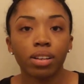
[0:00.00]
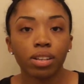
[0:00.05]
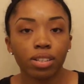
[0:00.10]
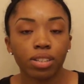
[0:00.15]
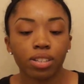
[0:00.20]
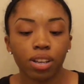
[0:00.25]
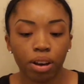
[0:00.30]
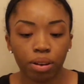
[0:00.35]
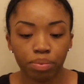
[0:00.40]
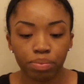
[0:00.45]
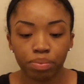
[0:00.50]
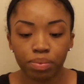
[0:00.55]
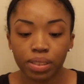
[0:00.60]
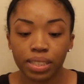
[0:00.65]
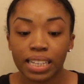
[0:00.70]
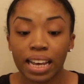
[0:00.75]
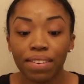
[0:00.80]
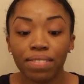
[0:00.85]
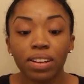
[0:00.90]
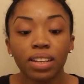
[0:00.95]
So
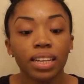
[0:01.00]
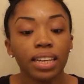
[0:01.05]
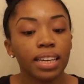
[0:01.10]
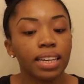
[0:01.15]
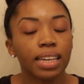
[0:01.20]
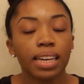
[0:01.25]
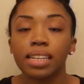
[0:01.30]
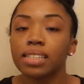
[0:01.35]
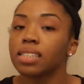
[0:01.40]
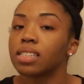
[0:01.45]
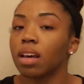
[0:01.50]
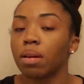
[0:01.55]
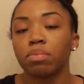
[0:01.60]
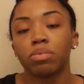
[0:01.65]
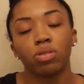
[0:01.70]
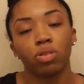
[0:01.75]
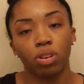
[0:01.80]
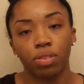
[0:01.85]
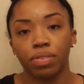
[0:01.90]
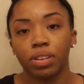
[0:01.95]
definitely get some
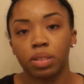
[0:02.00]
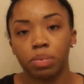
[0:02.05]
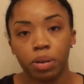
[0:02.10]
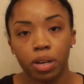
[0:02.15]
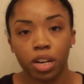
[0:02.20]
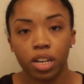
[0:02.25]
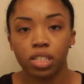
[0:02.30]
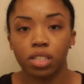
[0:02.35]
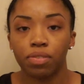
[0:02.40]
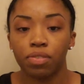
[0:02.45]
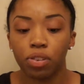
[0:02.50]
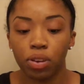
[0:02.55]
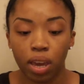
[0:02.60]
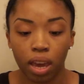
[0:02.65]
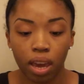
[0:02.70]
sort of experience if you